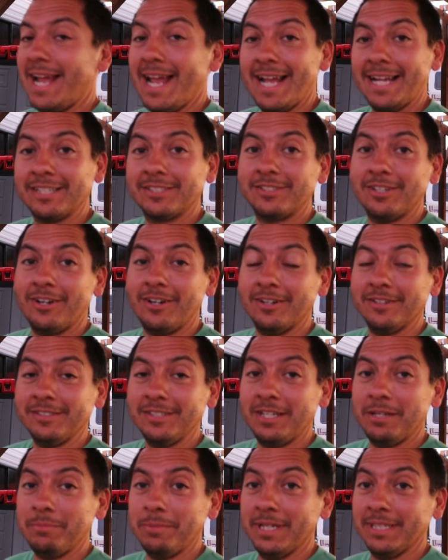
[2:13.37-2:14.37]
hacksaw or
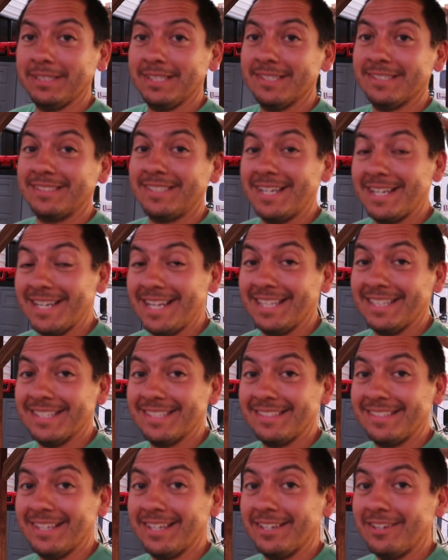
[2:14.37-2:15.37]
something like this, cutting on
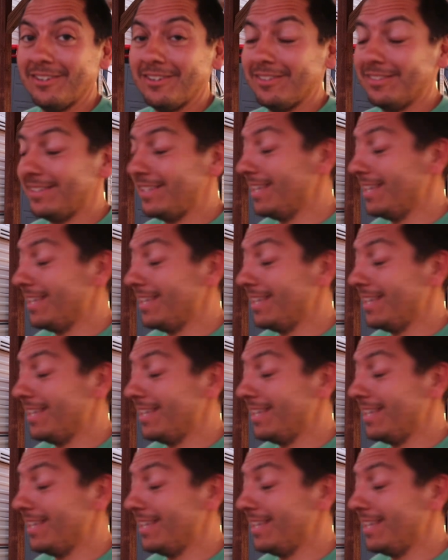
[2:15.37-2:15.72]
this thing all